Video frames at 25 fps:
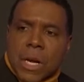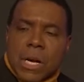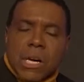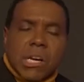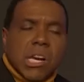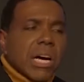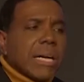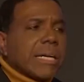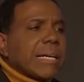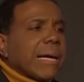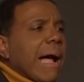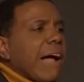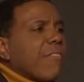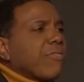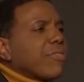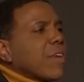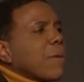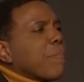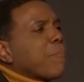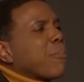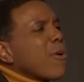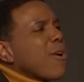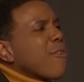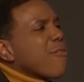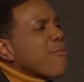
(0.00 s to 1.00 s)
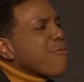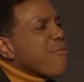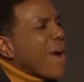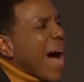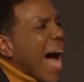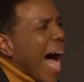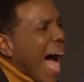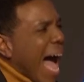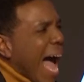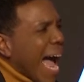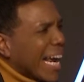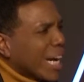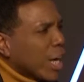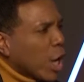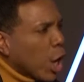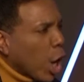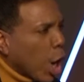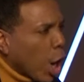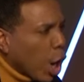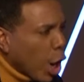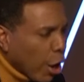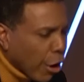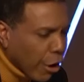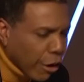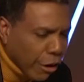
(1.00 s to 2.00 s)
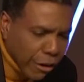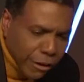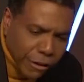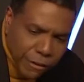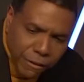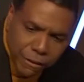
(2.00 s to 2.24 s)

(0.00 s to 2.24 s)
Look at the provider.